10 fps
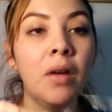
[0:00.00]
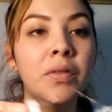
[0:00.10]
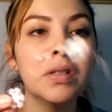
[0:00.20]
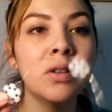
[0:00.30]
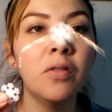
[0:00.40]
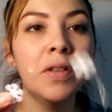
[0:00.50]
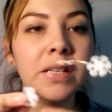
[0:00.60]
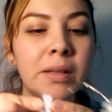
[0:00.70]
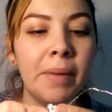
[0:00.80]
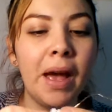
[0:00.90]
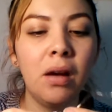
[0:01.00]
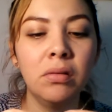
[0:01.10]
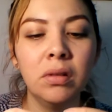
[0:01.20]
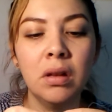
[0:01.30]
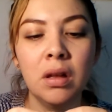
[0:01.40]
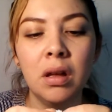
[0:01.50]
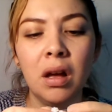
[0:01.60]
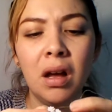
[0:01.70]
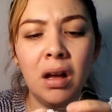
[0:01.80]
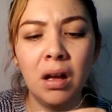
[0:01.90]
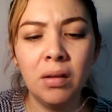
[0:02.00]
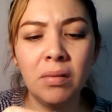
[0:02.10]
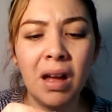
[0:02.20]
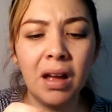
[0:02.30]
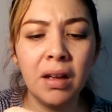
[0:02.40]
of the snowflake somehow. Um, uh,